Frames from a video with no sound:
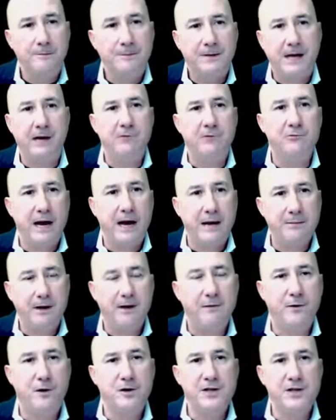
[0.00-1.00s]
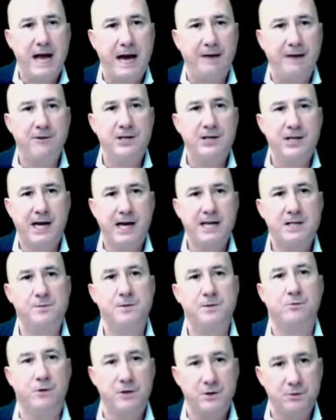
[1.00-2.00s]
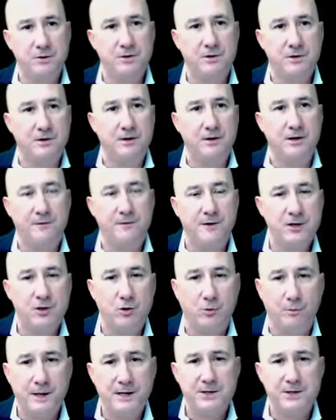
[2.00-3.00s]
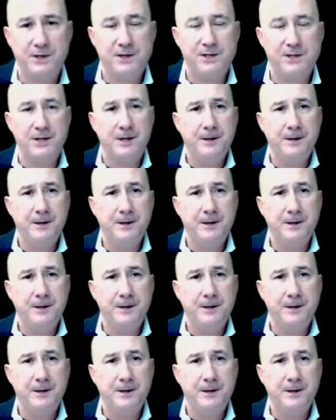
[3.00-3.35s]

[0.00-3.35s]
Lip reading: I ran my first advertisement, which was the official business.